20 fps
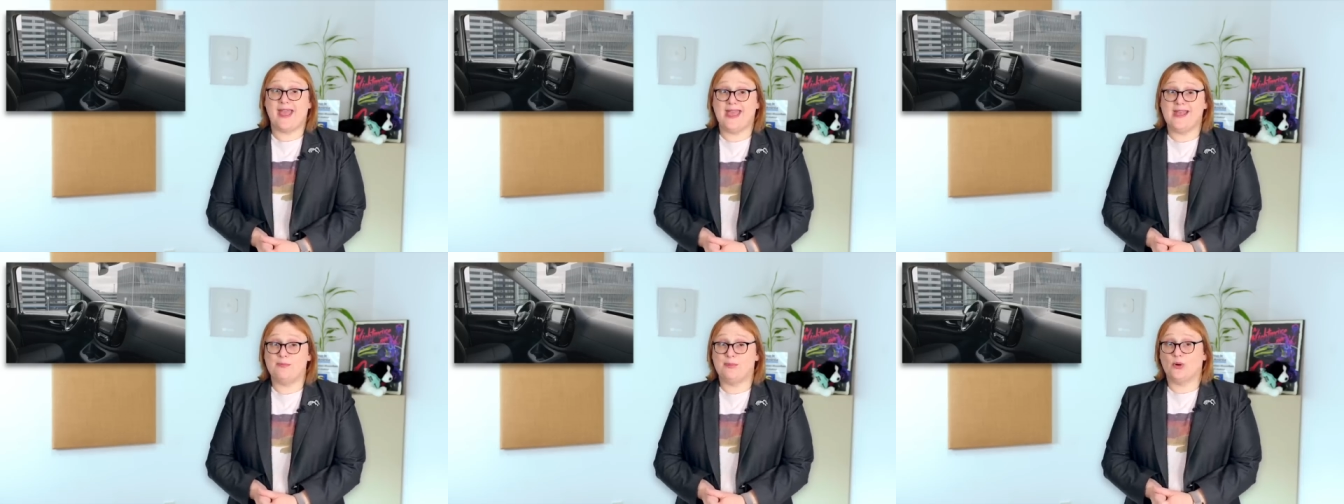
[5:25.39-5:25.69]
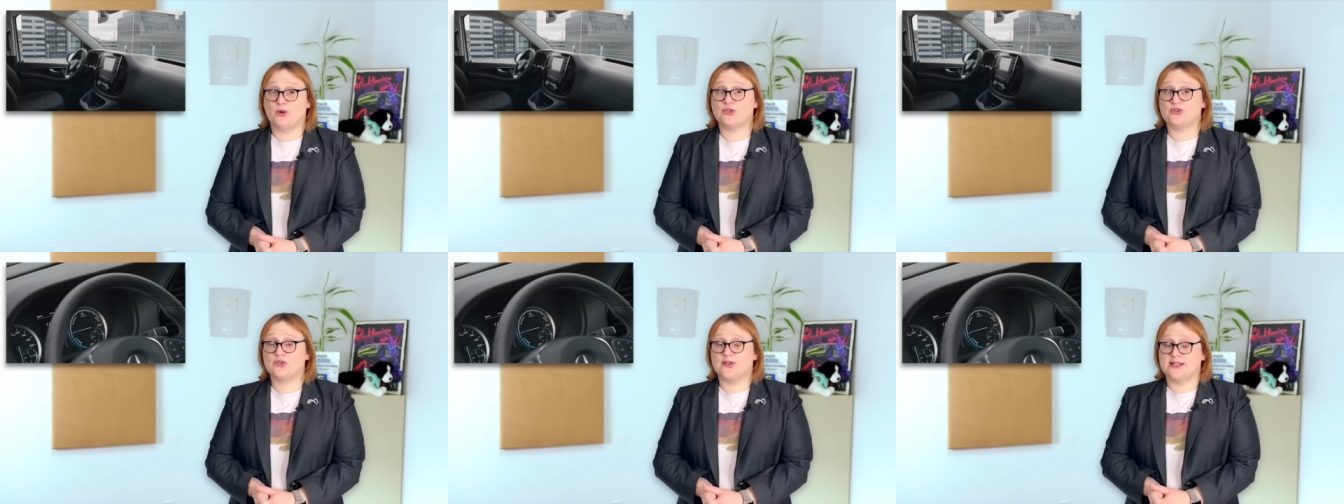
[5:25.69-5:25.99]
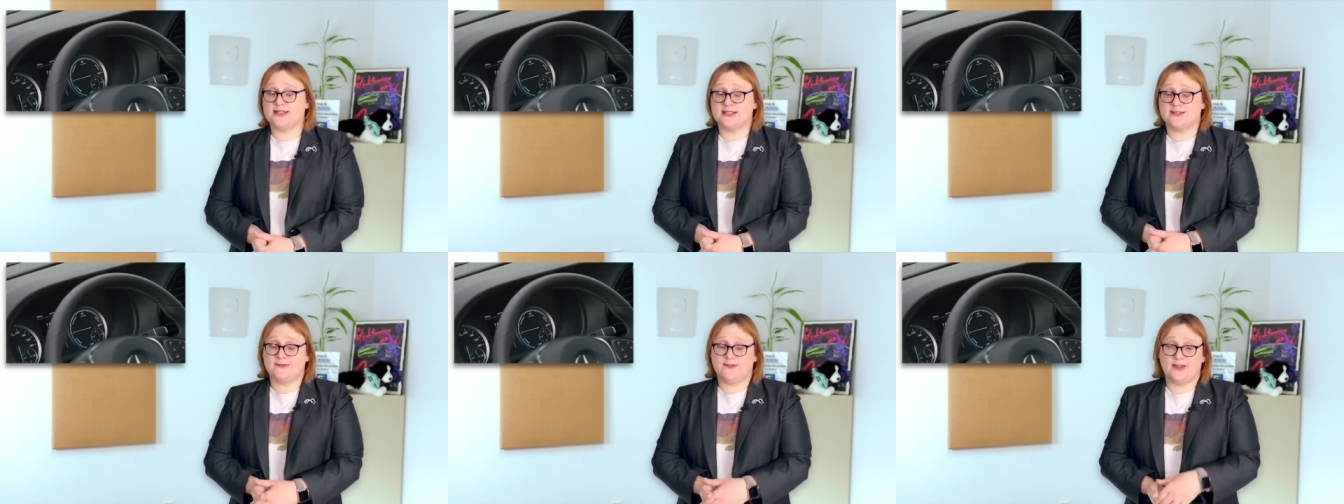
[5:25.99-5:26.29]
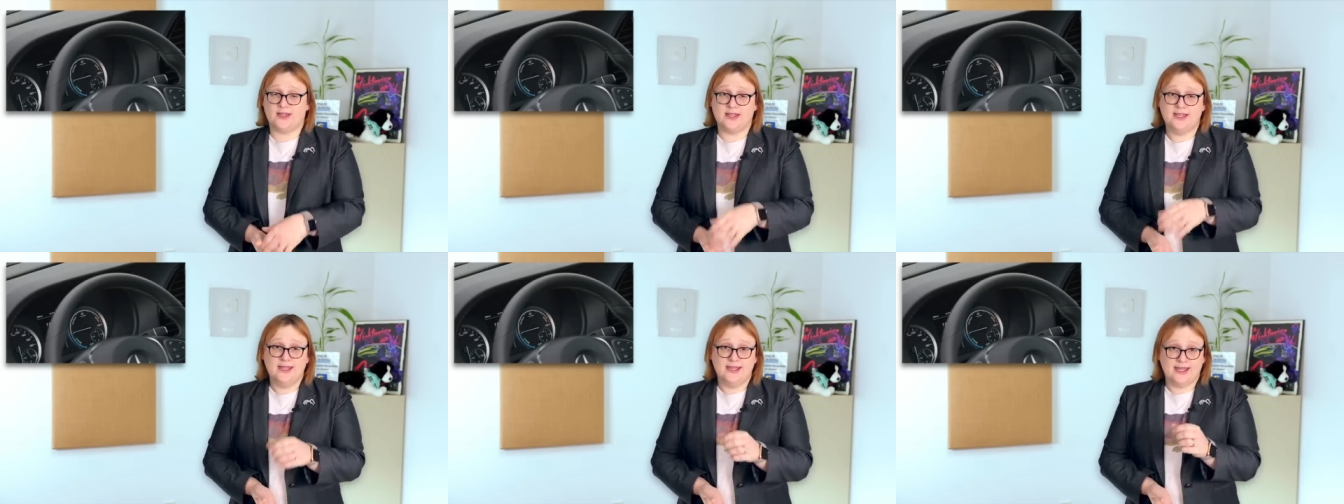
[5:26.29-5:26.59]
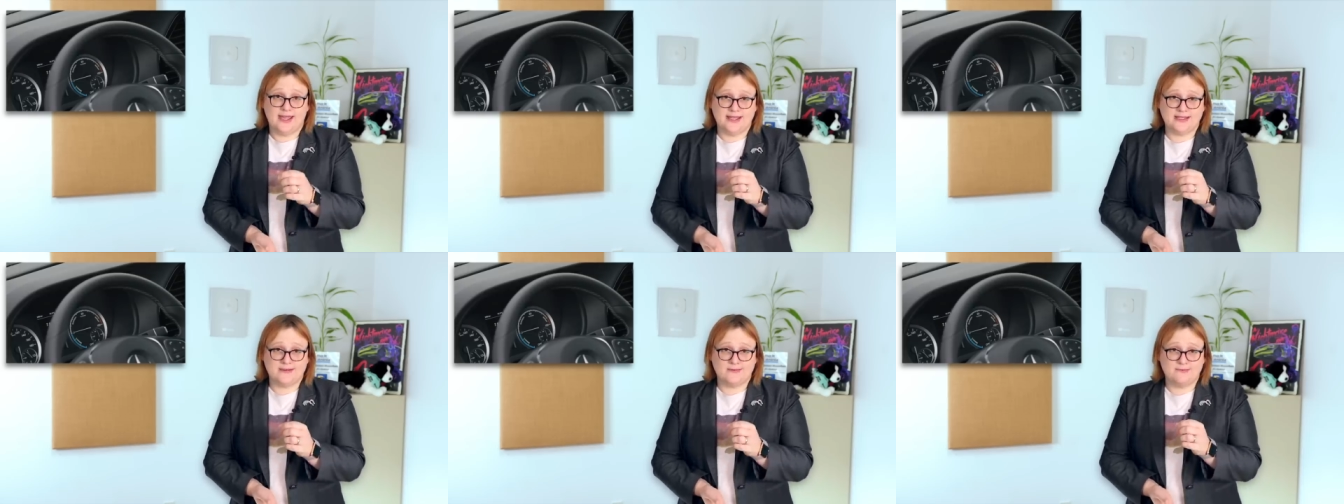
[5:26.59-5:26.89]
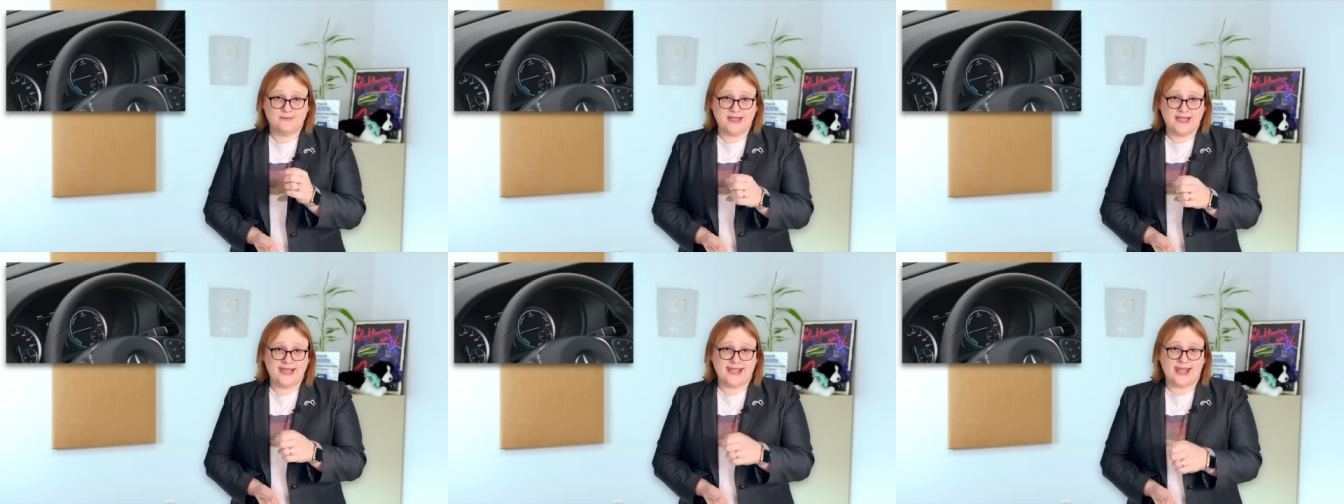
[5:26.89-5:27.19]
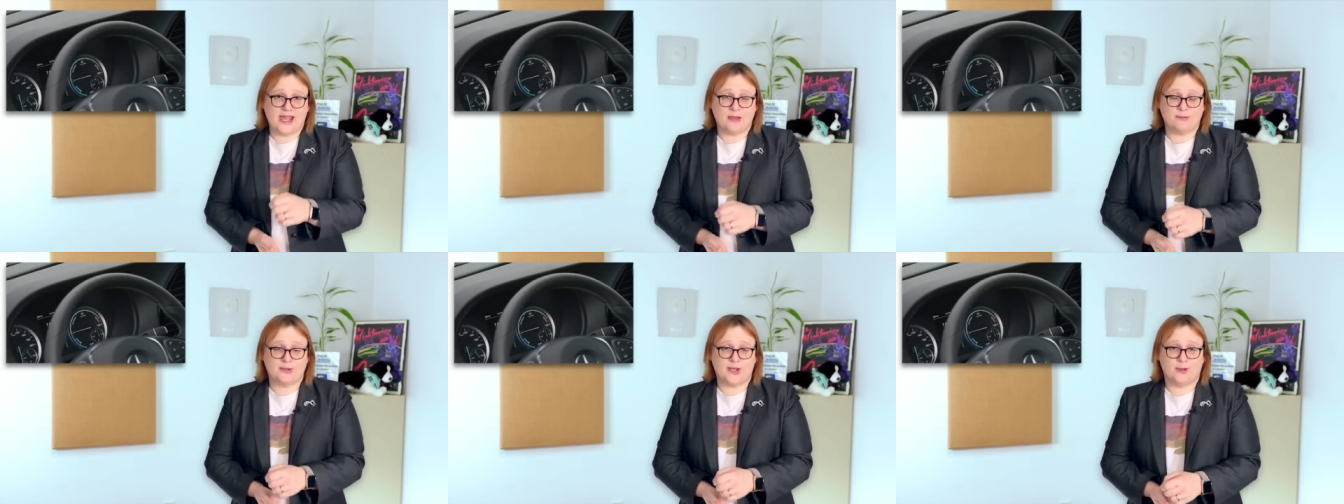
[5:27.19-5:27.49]
airport transfer and
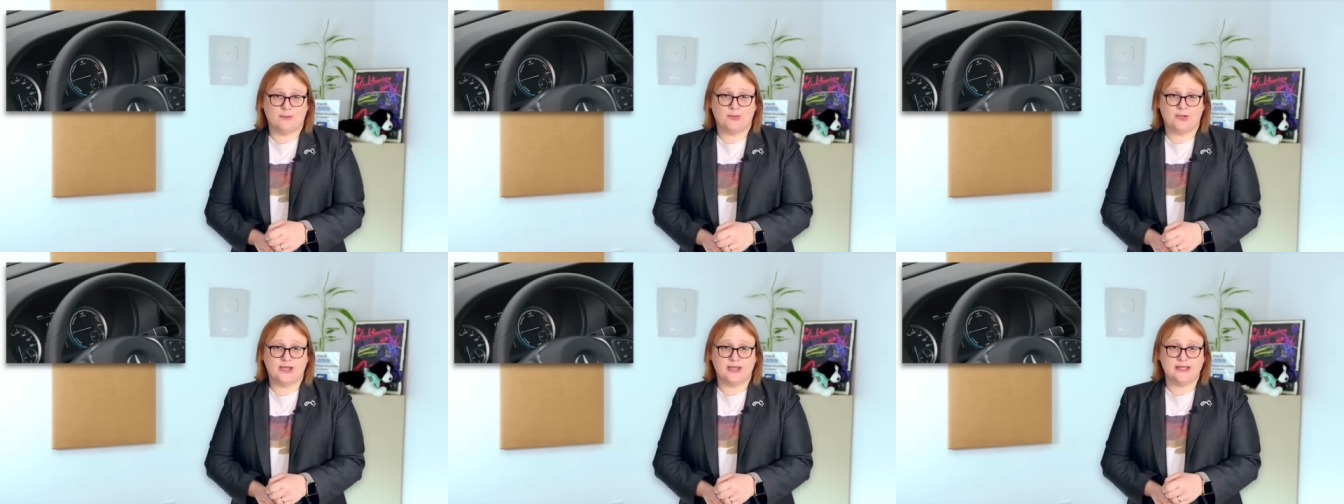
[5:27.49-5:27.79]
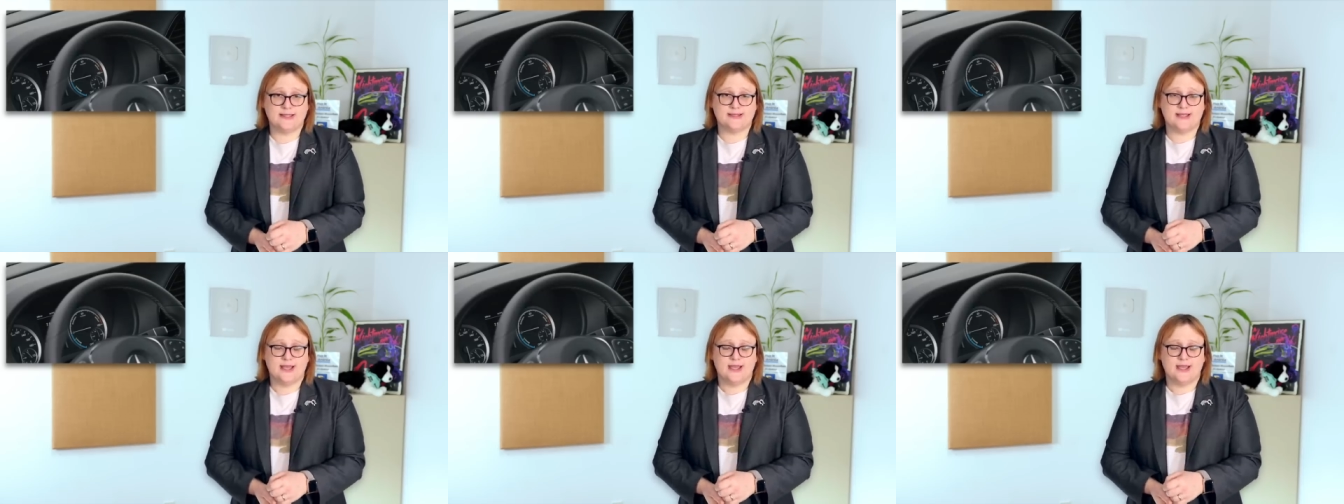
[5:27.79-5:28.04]
minicab companies.